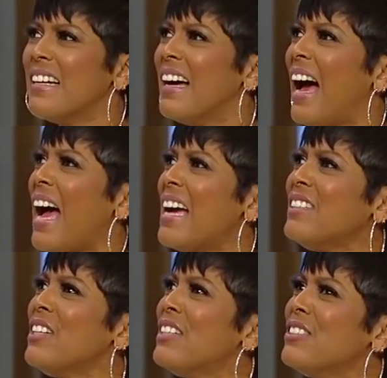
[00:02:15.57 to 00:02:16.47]
Oh, my
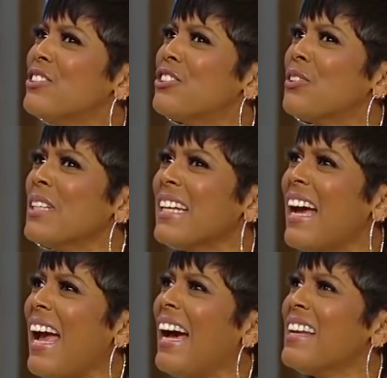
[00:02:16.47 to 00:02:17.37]
God. Julia,
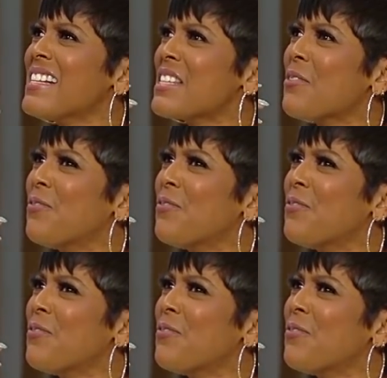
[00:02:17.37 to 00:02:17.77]
how does it